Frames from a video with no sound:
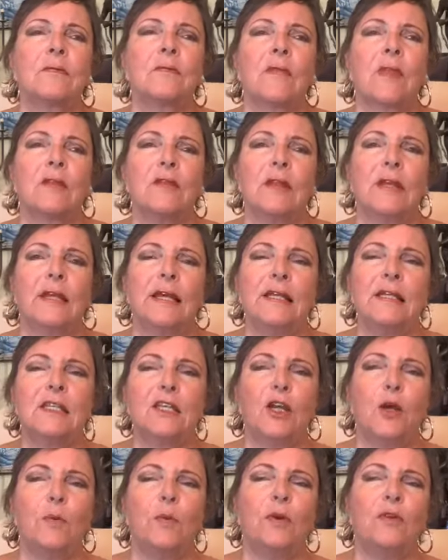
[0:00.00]
the last
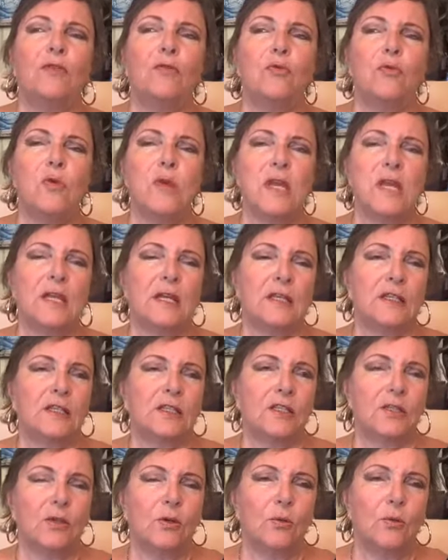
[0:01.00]
couple of
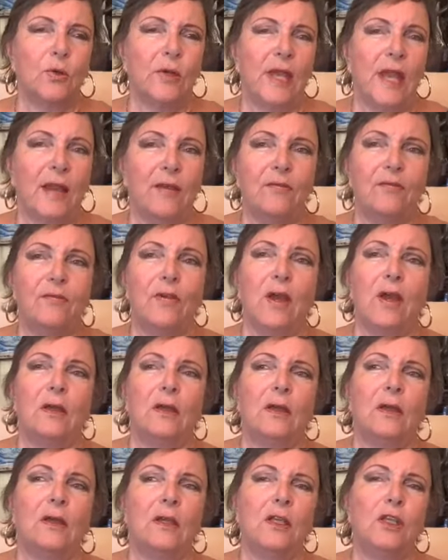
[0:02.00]
weeks, we have
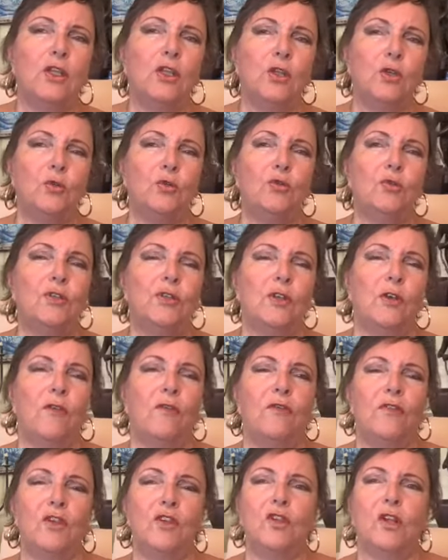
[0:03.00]
used
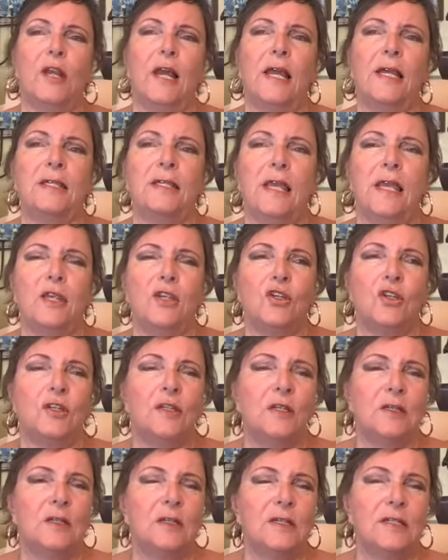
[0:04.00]

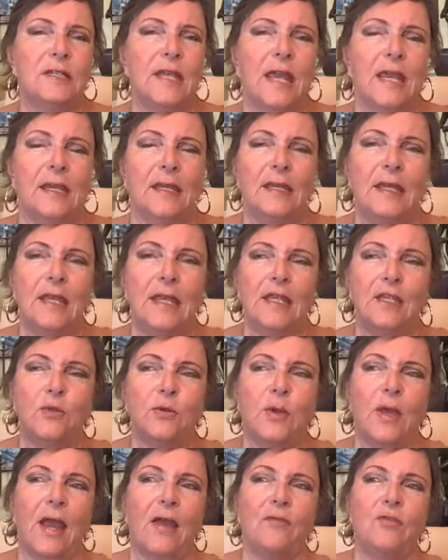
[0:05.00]
visualization techniques.
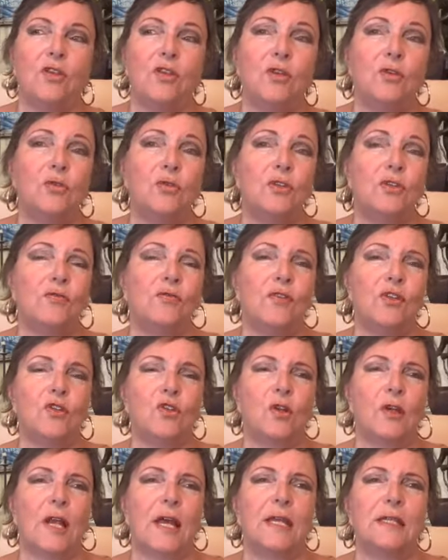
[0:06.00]
We have used
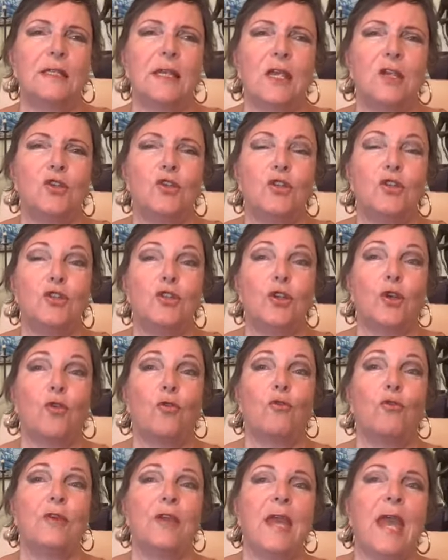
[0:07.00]
visualization to
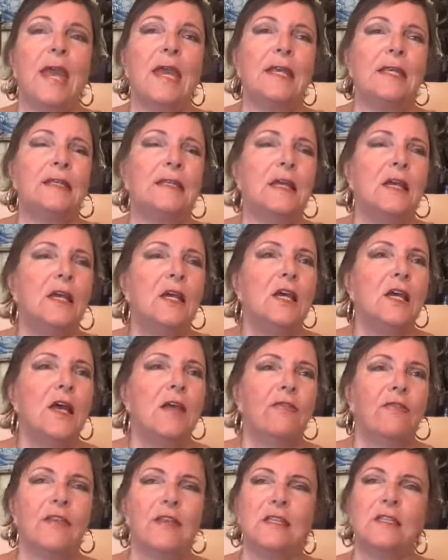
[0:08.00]
create
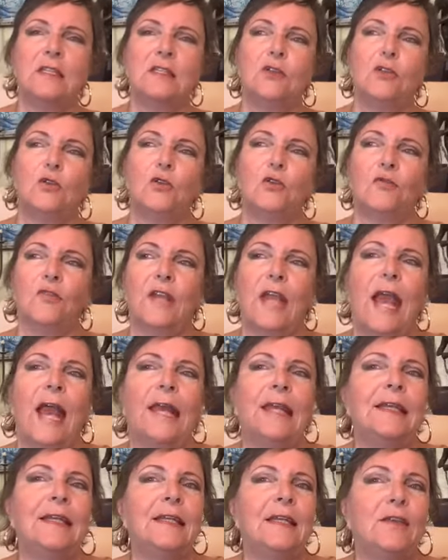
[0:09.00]
this sort of
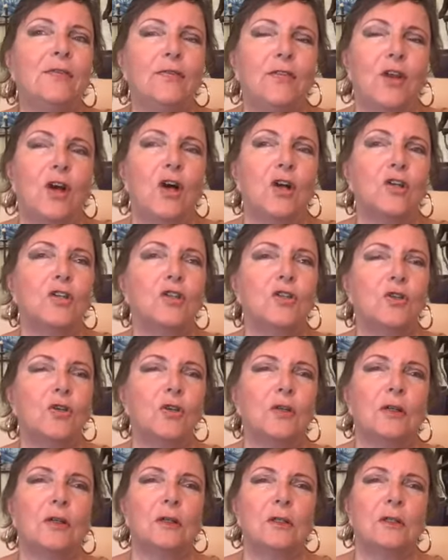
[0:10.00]
candy floss
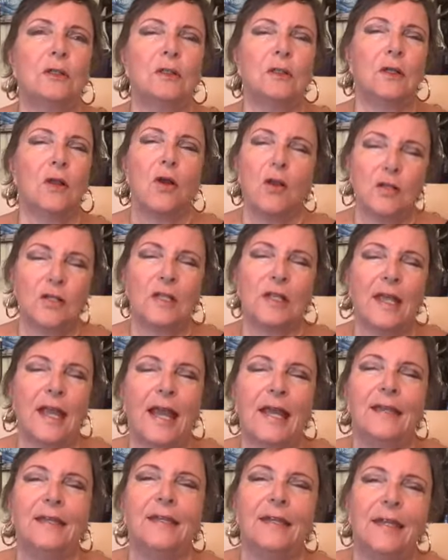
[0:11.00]
or cotton
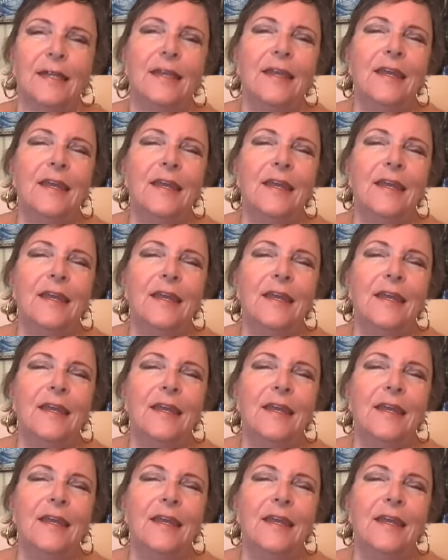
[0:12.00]
candy